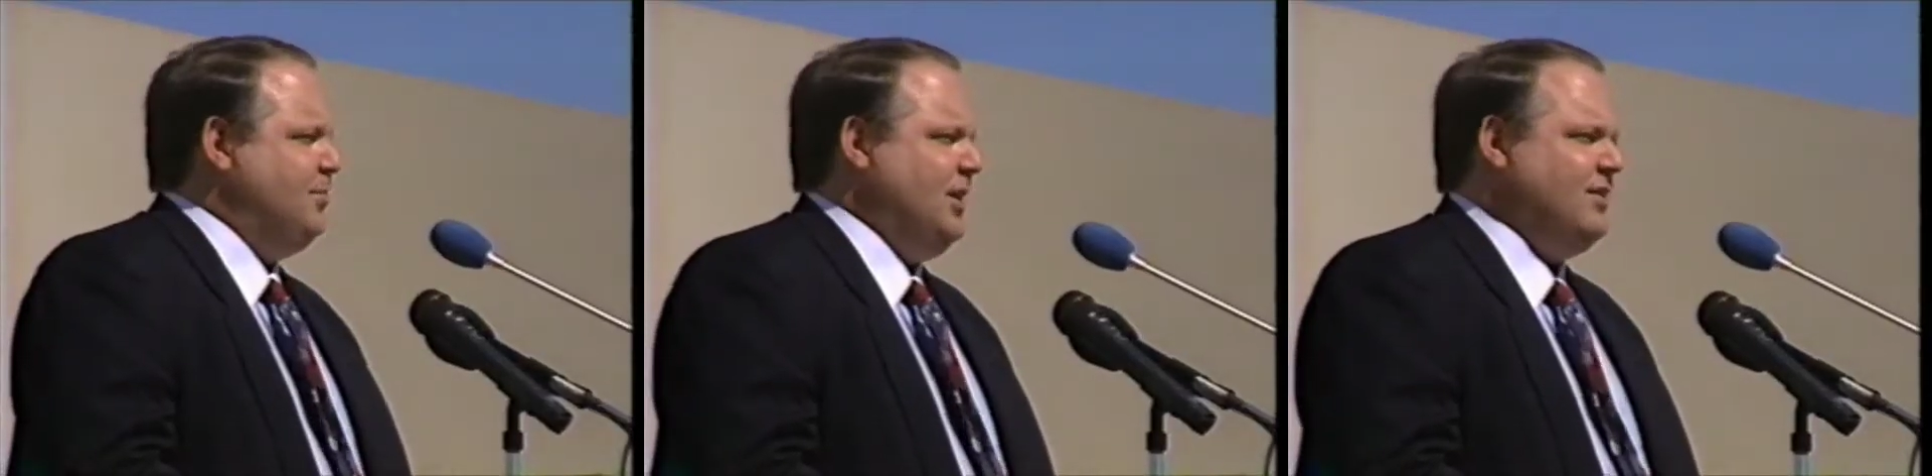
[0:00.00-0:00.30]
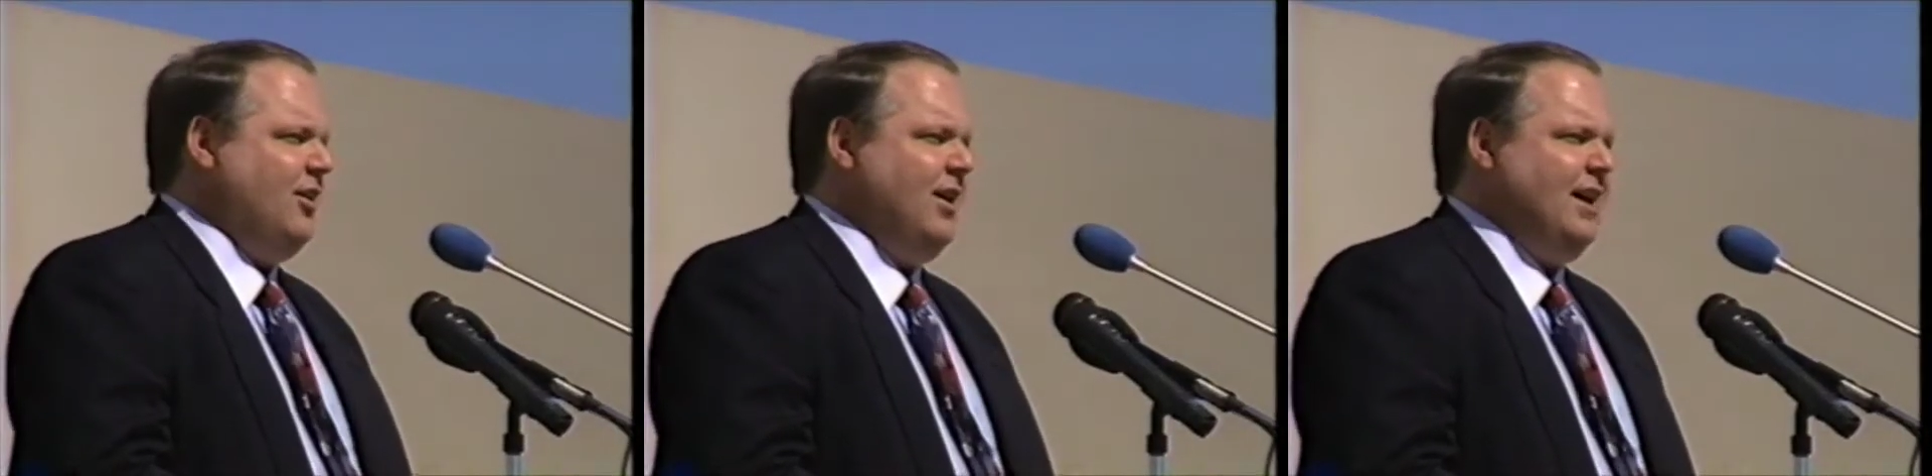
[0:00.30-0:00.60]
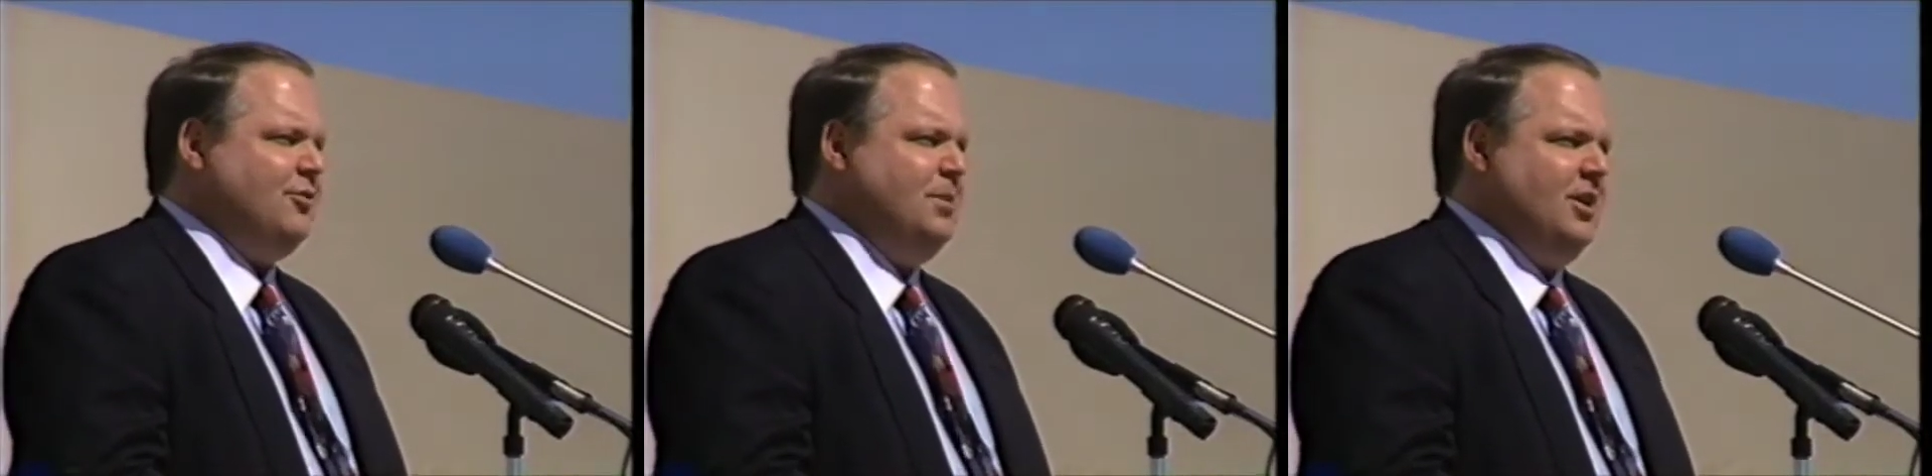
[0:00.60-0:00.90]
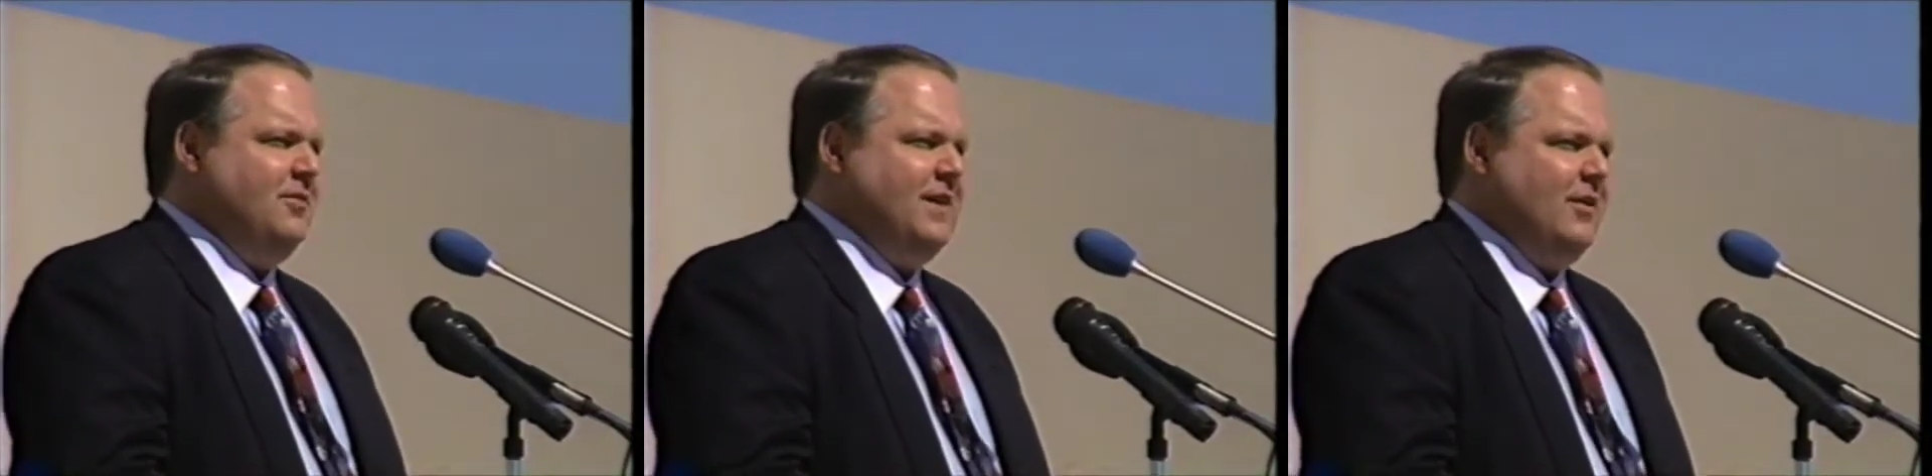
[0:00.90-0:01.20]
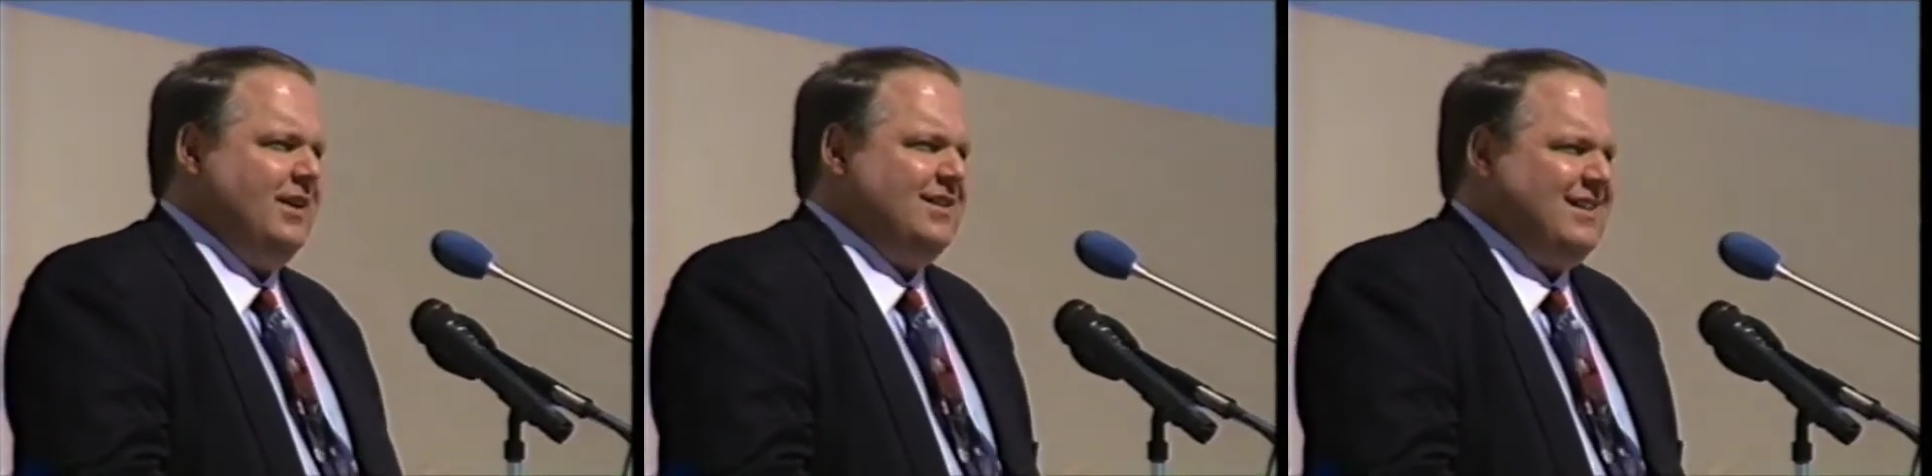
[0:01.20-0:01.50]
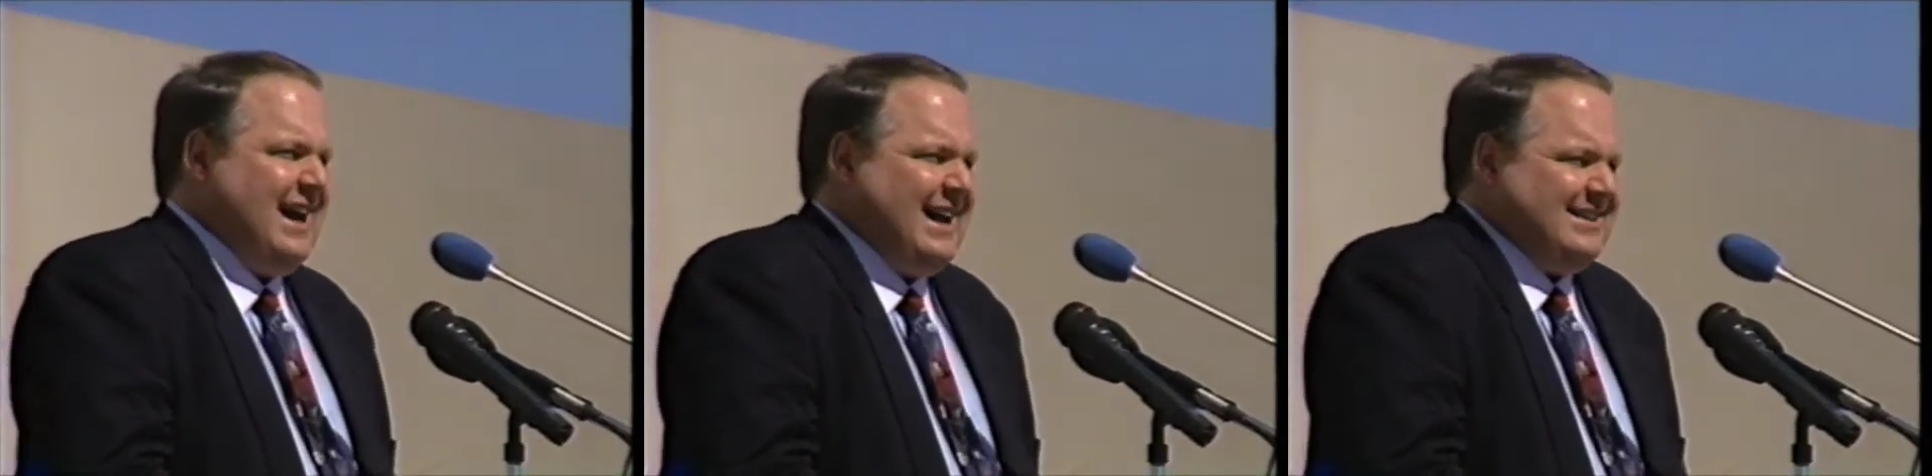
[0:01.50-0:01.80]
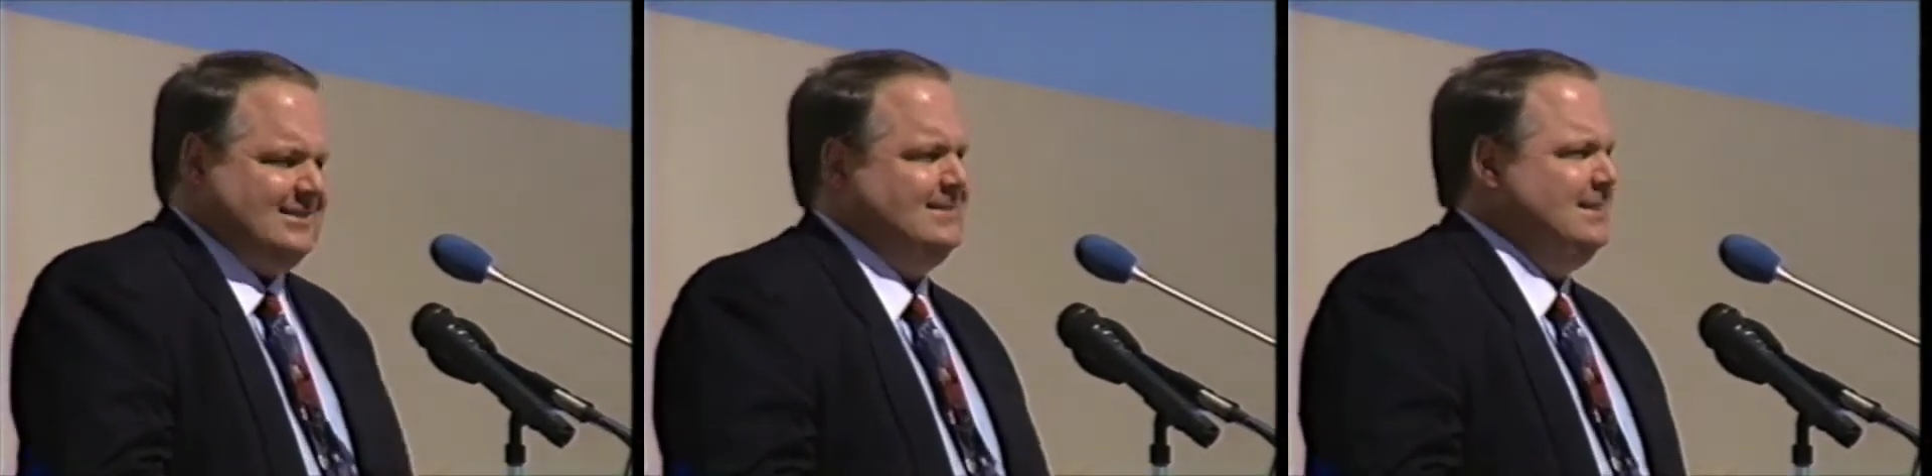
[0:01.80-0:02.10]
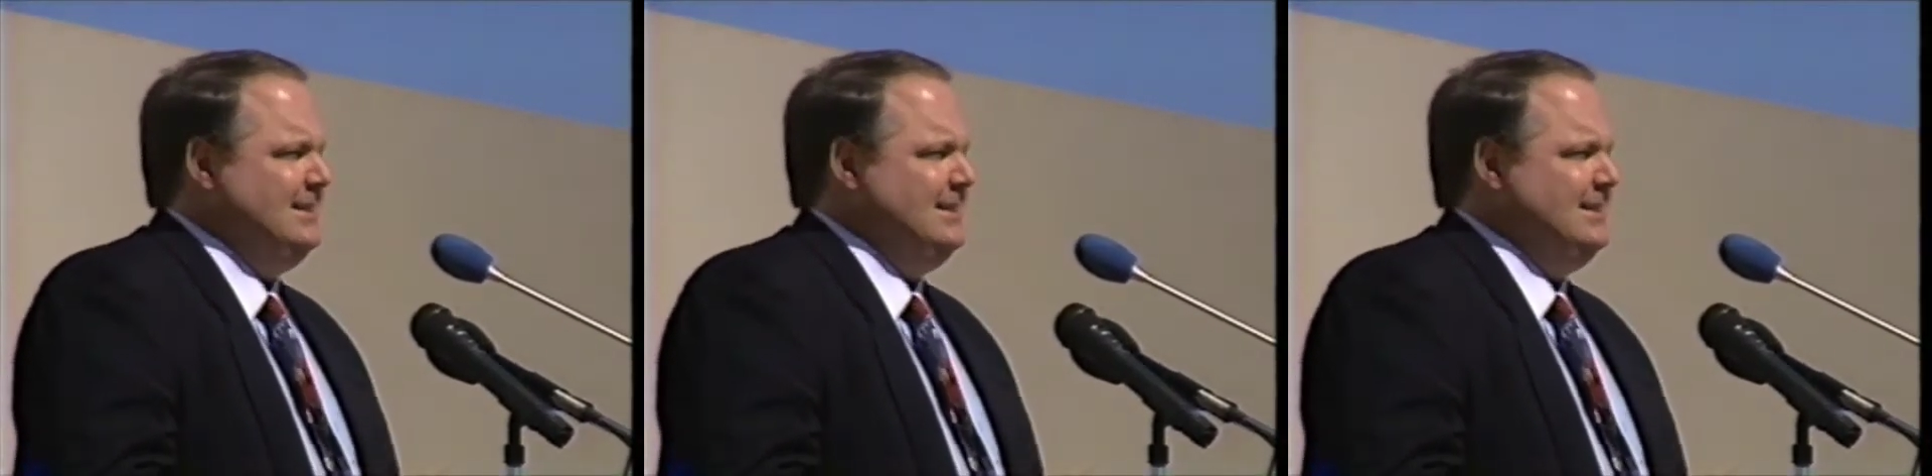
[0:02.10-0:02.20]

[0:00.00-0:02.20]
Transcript: military has been unfairly attacked